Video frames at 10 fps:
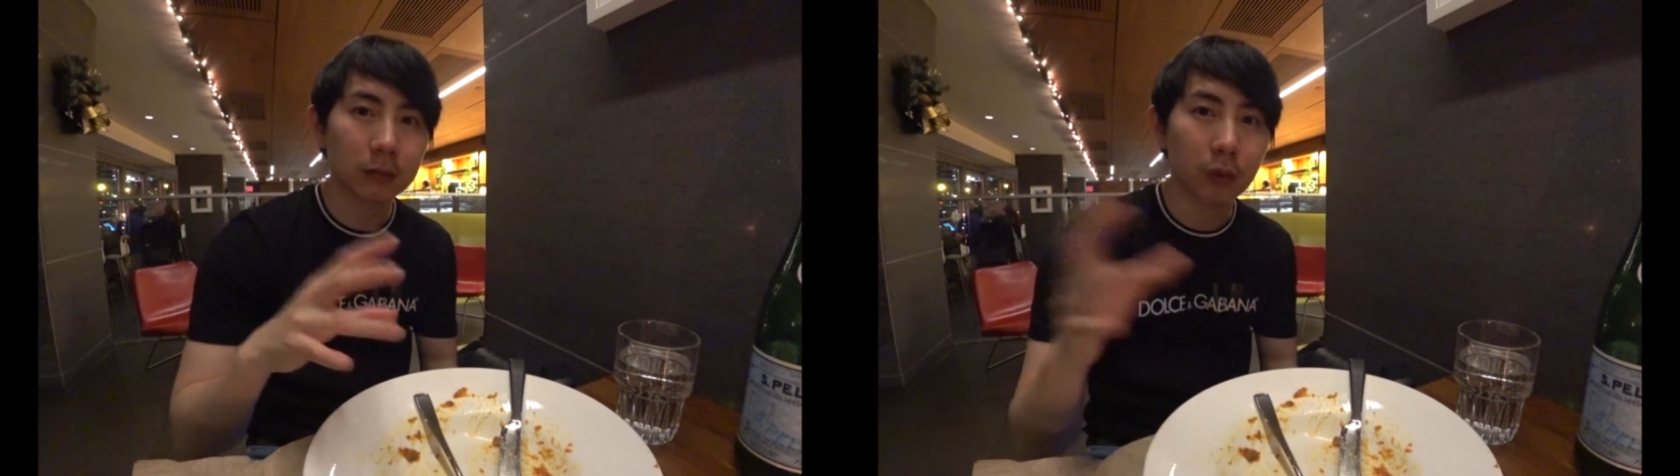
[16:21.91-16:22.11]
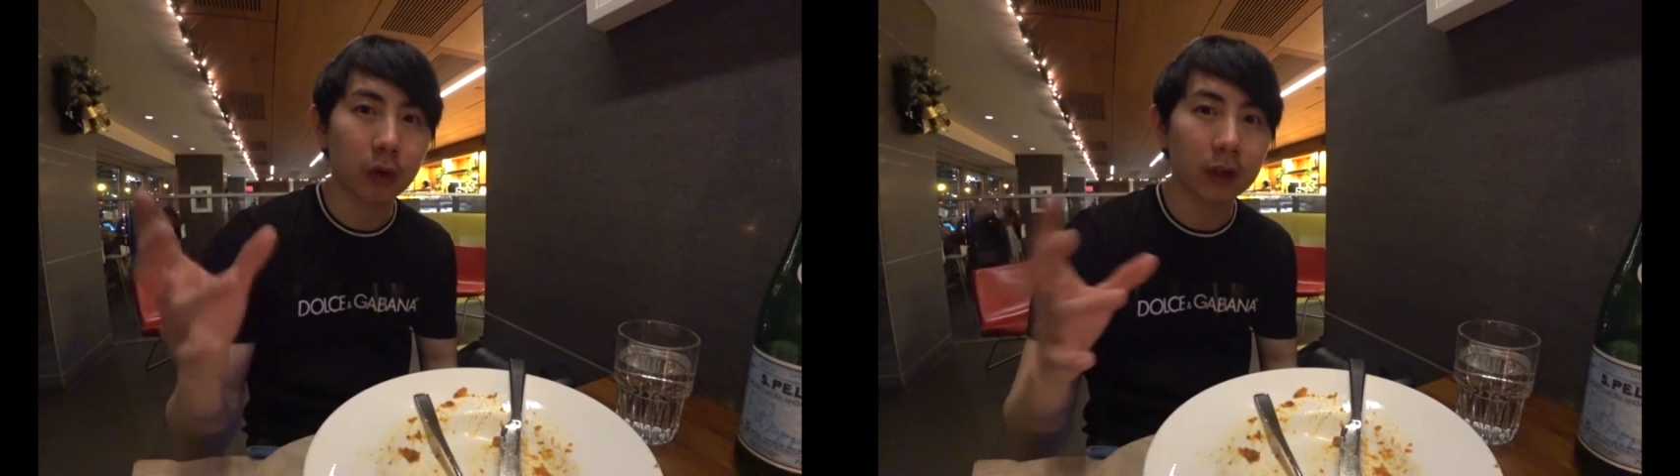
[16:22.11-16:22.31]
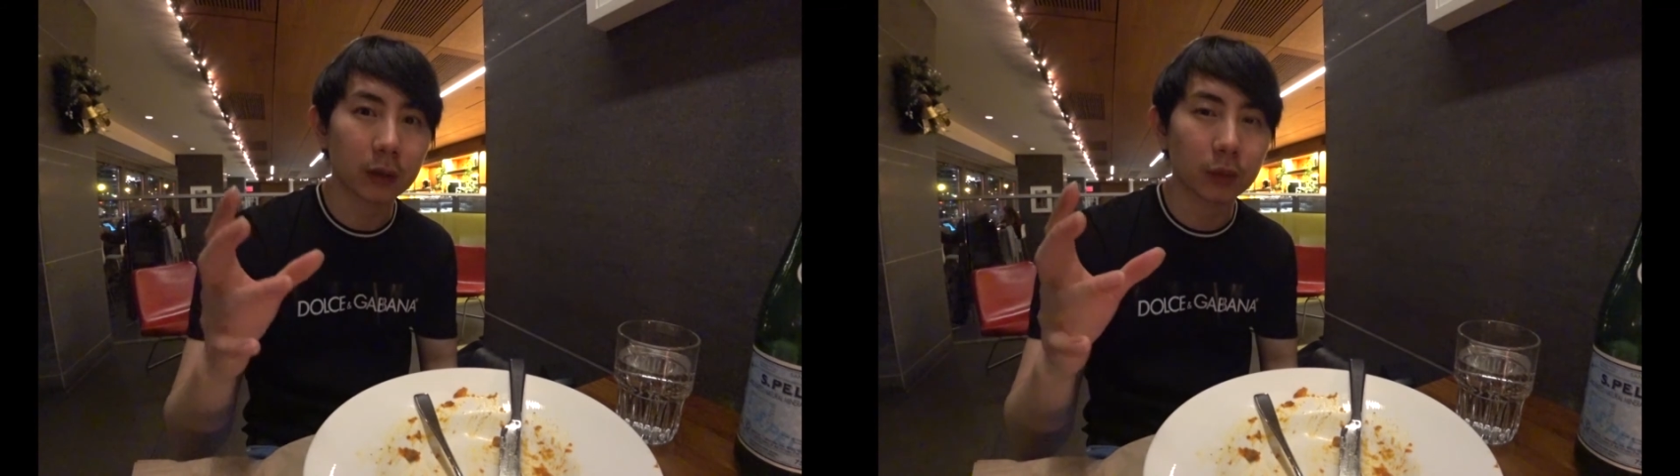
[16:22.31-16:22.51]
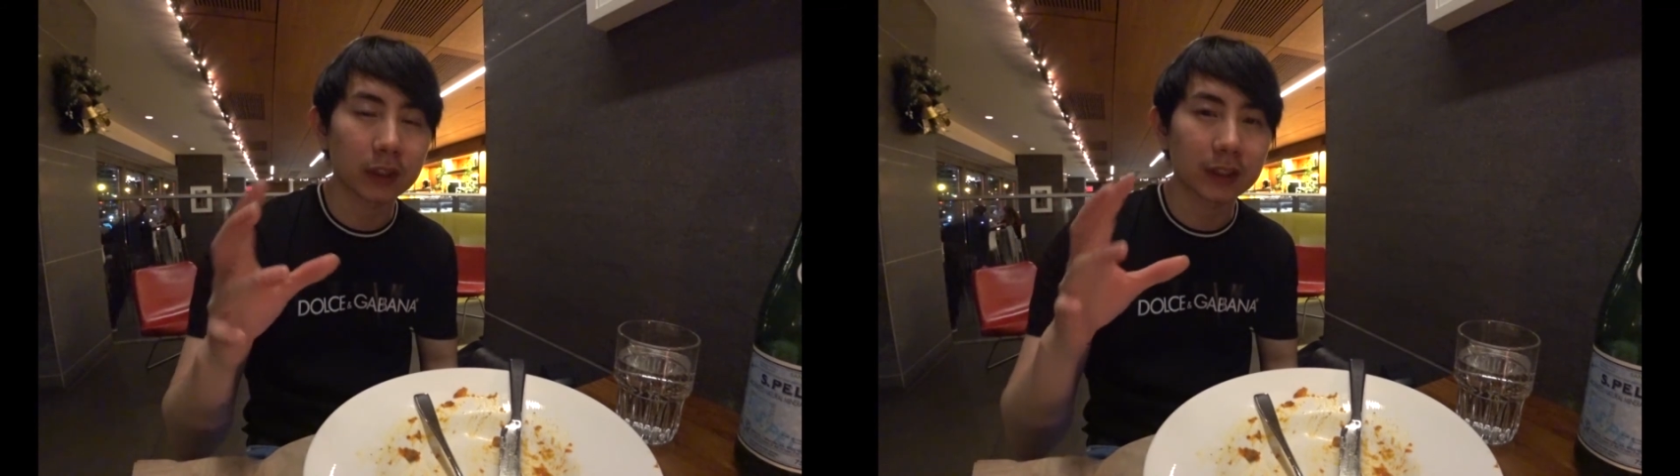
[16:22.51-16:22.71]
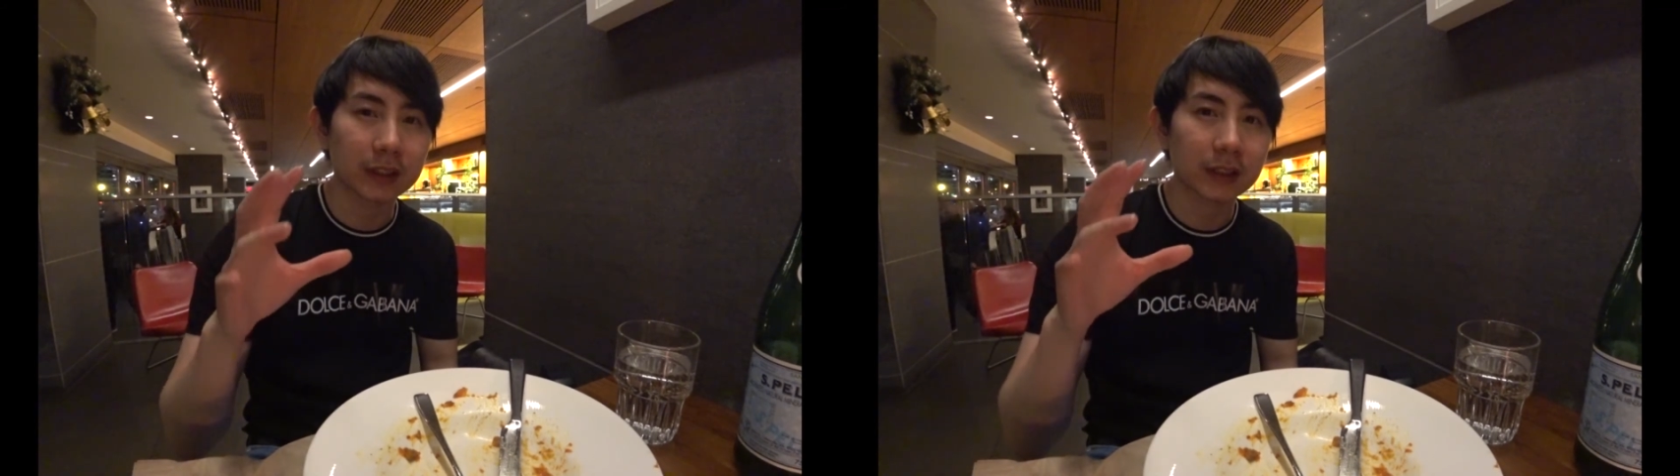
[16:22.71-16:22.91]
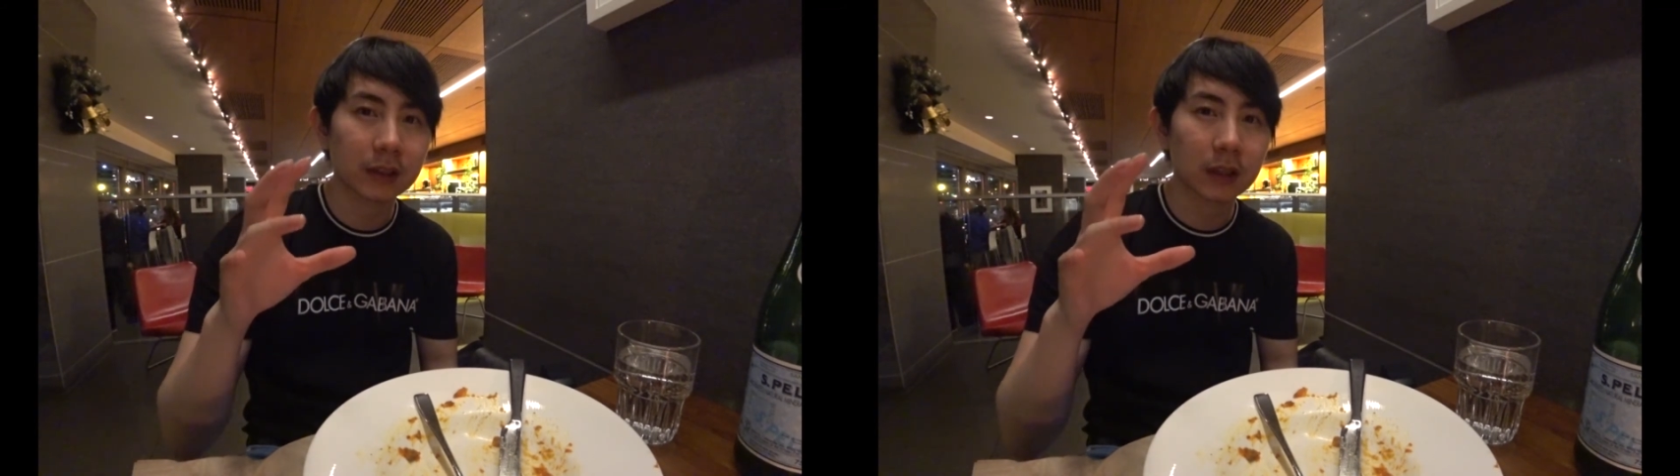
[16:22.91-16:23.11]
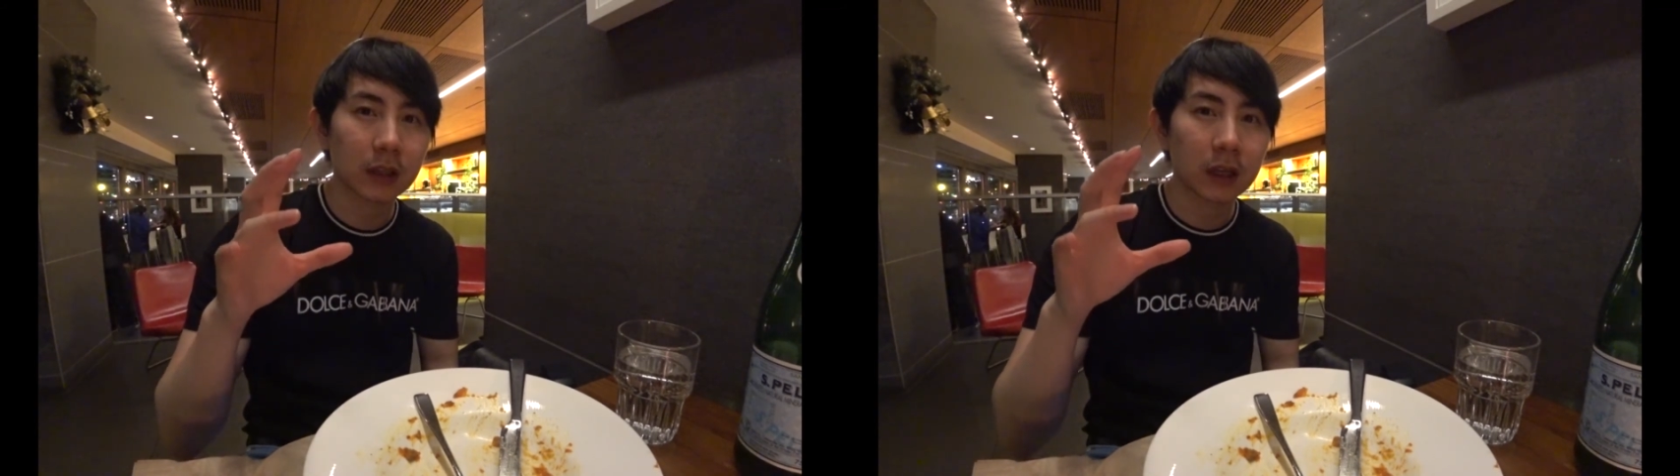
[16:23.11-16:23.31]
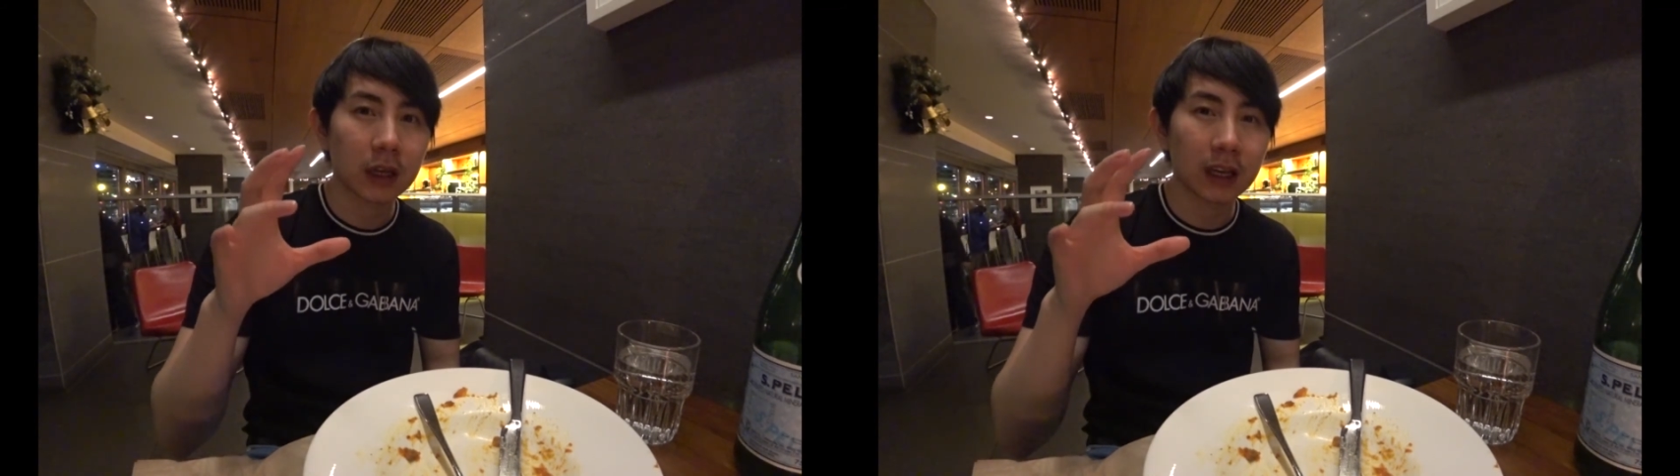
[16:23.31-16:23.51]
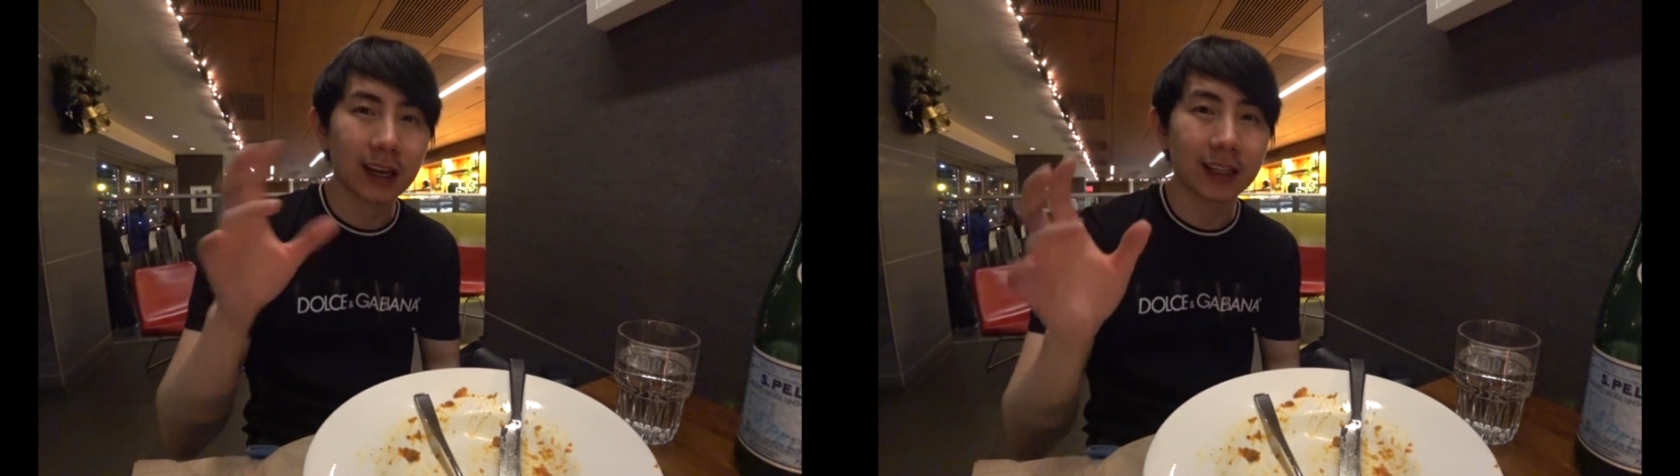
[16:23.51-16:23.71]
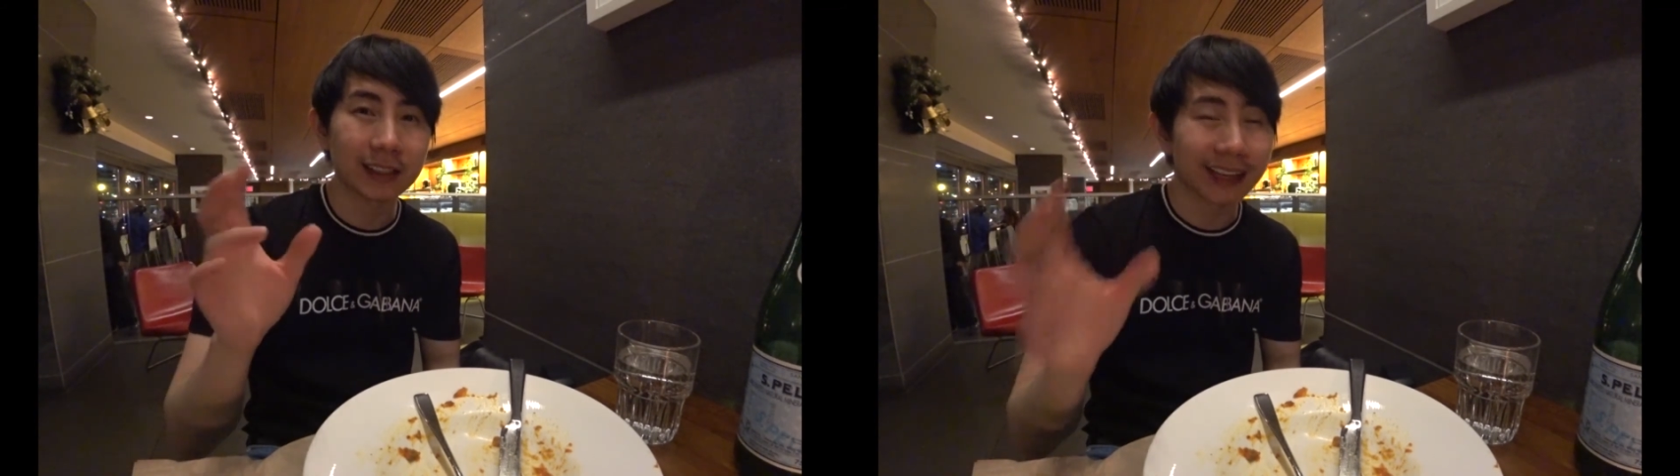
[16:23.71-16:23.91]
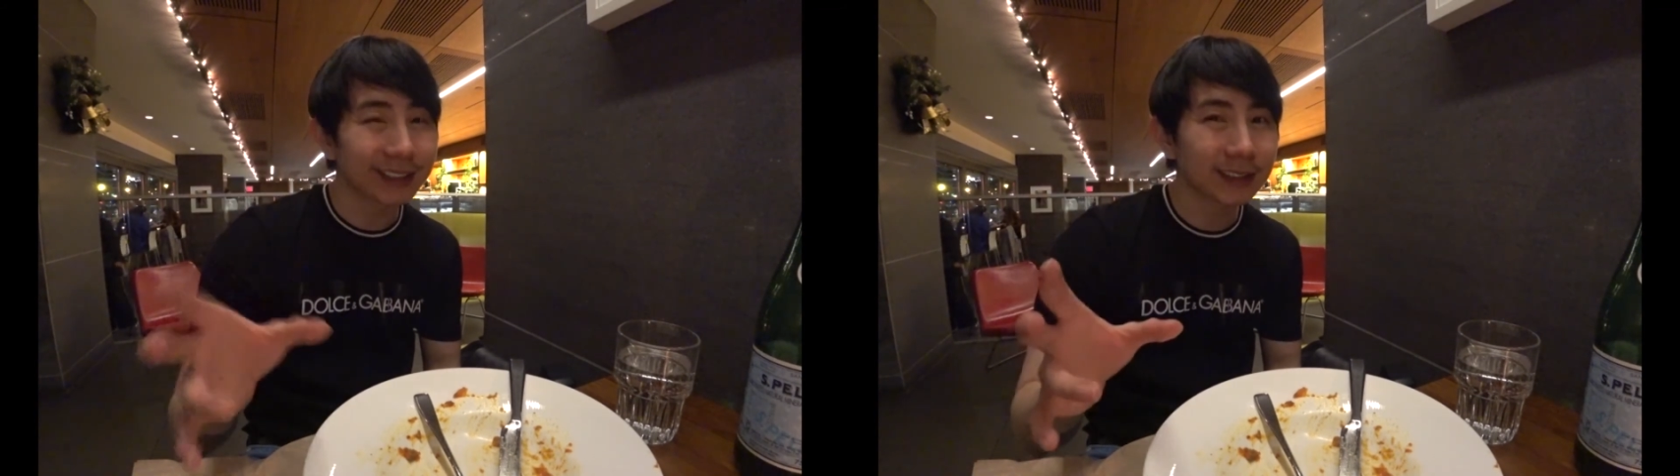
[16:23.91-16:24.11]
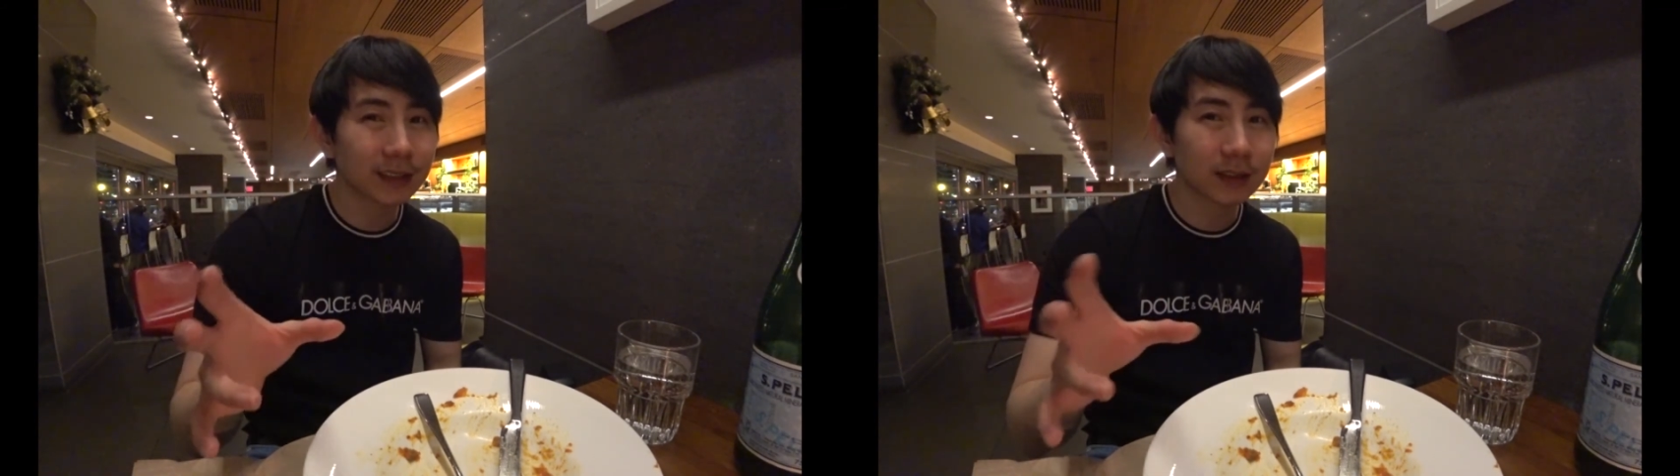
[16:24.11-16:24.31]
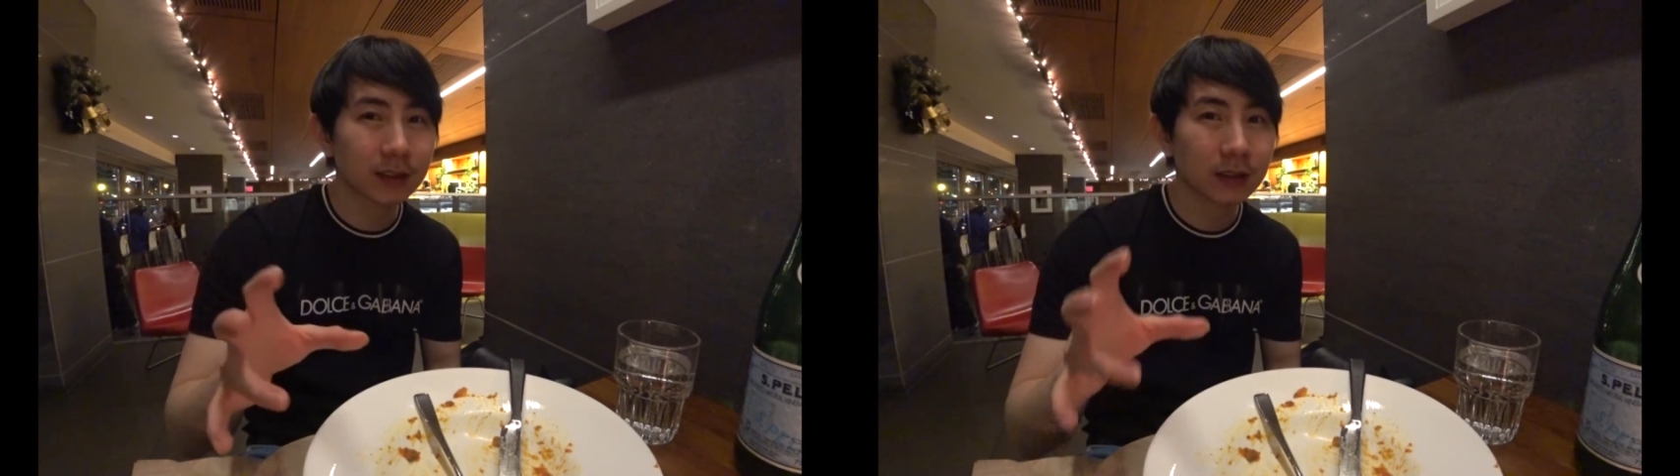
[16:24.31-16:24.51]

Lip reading: pork was nice,